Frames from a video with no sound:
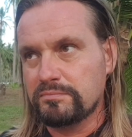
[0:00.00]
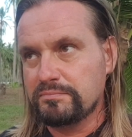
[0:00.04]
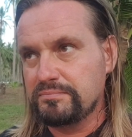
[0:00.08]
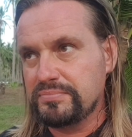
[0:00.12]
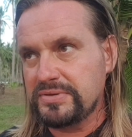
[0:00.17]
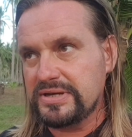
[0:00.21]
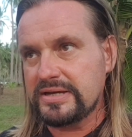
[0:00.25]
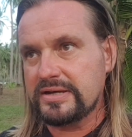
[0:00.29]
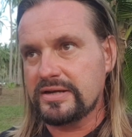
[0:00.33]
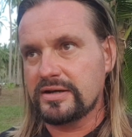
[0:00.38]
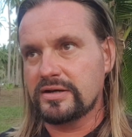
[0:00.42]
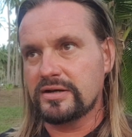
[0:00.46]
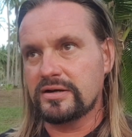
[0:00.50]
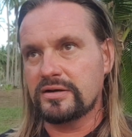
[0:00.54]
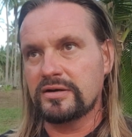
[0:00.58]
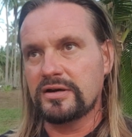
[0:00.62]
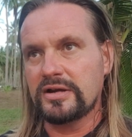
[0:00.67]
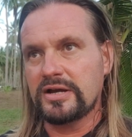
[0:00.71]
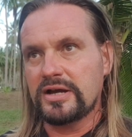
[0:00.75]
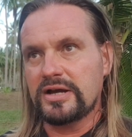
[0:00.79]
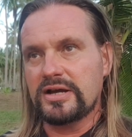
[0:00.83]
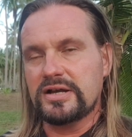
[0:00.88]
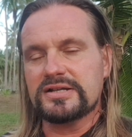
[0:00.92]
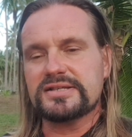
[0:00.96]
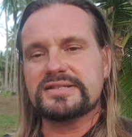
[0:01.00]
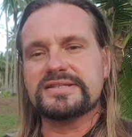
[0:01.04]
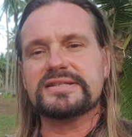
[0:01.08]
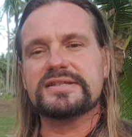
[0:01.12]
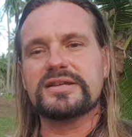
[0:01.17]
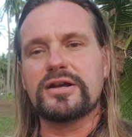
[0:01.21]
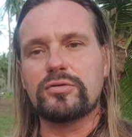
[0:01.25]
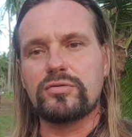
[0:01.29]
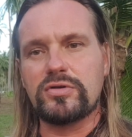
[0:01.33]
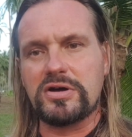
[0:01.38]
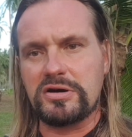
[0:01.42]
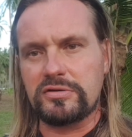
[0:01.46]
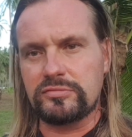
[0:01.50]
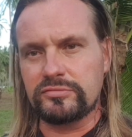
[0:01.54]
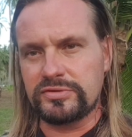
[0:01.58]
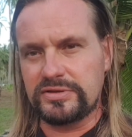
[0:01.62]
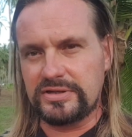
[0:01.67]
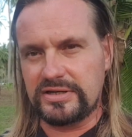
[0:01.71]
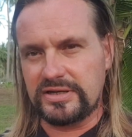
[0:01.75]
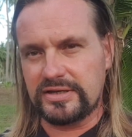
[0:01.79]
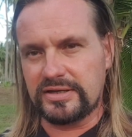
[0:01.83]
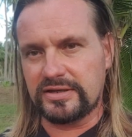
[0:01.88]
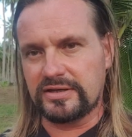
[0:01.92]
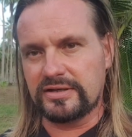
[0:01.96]
bigger
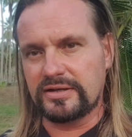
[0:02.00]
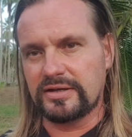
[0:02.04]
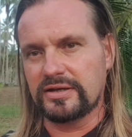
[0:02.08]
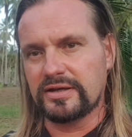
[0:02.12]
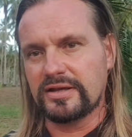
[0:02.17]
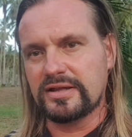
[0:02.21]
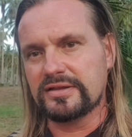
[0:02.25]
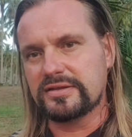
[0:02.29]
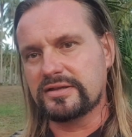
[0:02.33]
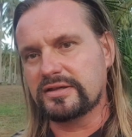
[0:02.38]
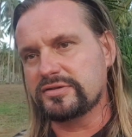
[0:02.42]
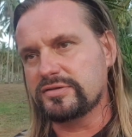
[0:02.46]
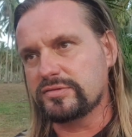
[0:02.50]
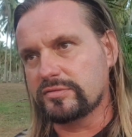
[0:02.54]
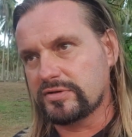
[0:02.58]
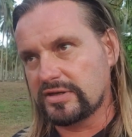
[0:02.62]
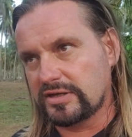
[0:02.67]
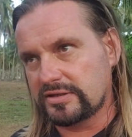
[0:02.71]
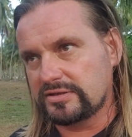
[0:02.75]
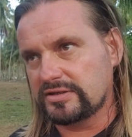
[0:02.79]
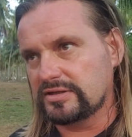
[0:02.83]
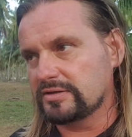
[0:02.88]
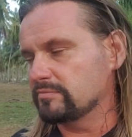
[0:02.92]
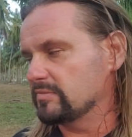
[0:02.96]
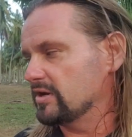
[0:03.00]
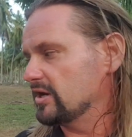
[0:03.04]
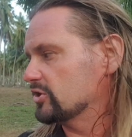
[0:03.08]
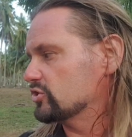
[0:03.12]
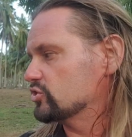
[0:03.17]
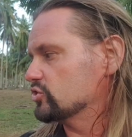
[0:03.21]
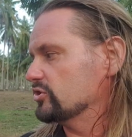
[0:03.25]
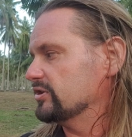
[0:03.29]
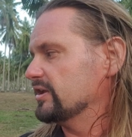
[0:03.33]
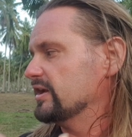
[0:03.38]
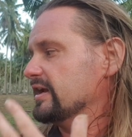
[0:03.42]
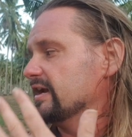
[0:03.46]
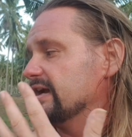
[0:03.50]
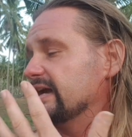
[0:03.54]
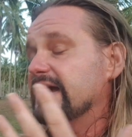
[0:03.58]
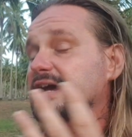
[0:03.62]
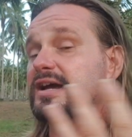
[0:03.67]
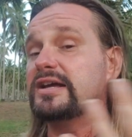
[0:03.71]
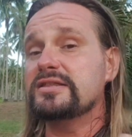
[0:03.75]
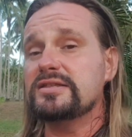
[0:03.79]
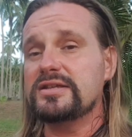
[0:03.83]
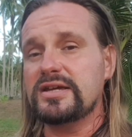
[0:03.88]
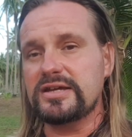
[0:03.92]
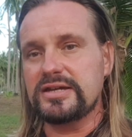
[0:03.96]
surrounding that you can imagine,
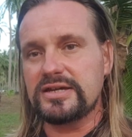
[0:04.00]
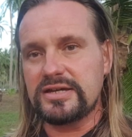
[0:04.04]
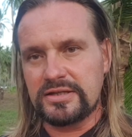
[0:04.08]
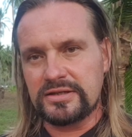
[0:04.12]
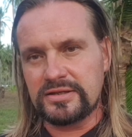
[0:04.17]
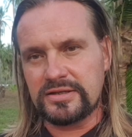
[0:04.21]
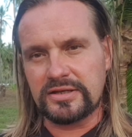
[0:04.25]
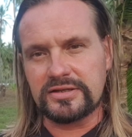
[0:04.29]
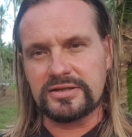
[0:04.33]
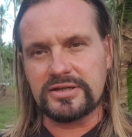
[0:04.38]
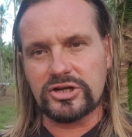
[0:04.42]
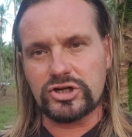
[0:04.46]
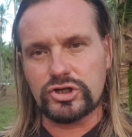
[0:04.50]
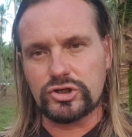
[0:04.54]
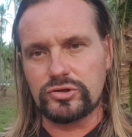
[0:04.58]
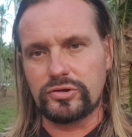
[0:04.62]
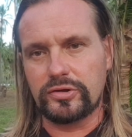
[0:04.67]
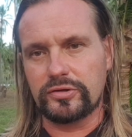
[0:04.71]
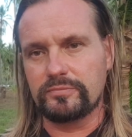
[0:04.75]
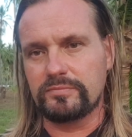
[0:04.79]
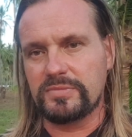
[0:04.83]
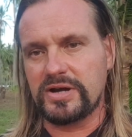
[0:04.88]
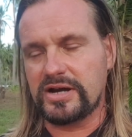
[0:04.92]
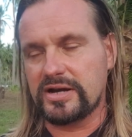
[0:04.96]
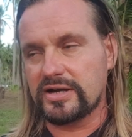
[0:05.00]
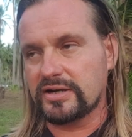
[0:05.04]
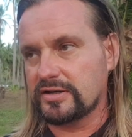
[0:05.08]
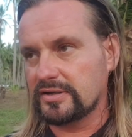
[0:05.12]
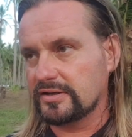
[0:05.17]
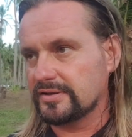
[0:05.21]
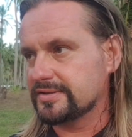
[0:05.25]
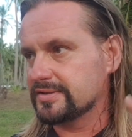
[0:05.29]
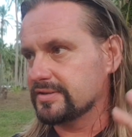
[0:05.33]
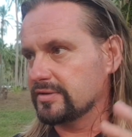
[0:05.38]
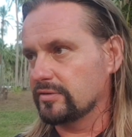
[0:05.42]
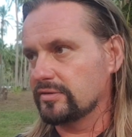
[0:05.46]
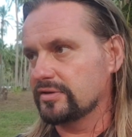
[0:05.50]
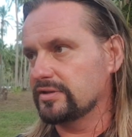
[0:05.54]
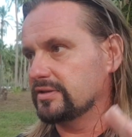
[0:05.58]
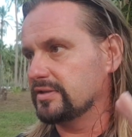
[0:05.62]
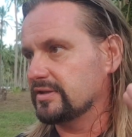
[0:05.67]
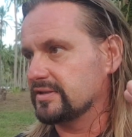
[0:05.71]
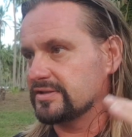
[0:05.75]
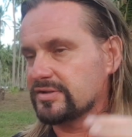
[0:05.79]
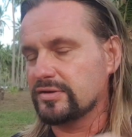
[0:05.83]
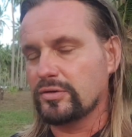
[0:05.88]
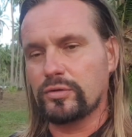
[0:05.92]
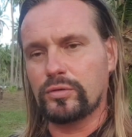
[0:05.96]
and the international market. So it
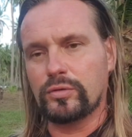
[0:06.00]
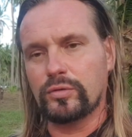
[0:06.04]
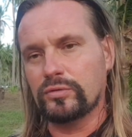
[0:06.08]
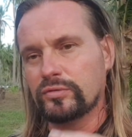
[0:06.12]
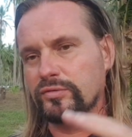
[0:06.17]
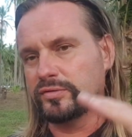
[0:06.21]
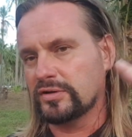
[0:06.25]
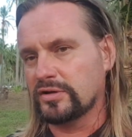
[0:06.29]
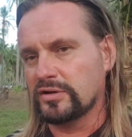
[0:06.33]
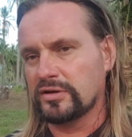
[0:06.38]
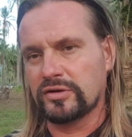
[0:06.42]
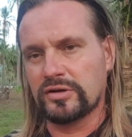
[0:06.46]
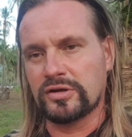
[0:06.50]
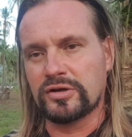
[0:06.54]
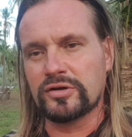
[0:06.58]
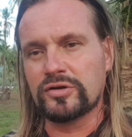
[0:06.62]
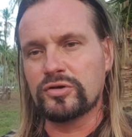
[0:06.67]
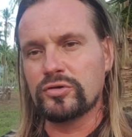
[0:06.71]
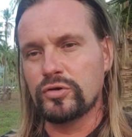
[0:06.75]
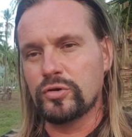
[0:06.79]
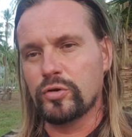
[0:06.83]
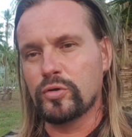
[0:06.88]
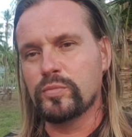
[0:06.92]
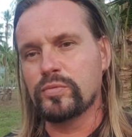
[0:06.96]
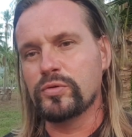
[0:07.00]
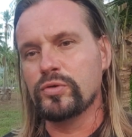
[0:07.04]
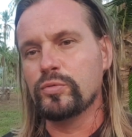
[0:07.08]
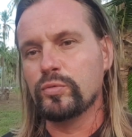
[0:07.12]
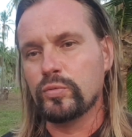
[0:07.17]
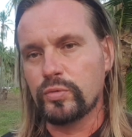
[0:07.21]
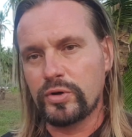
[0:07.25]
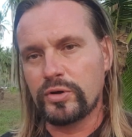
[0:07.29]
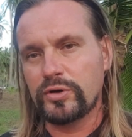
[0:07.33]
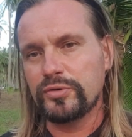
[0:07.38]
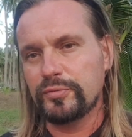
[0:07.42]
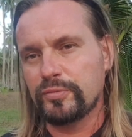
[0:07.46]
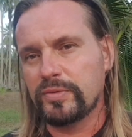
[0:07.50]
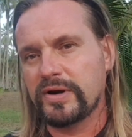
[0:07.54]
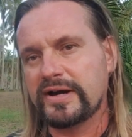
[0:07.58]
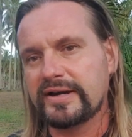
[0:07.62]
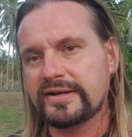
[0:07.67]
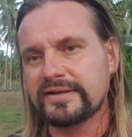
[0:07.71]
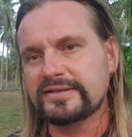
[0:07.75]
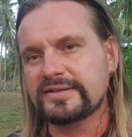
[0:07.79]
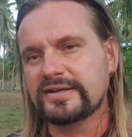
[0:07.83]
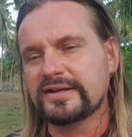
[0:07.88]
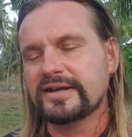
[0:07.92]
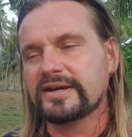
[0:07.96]
is all global,
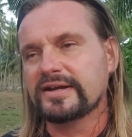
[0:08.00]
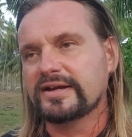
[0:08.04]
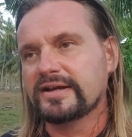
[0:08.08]
worldwide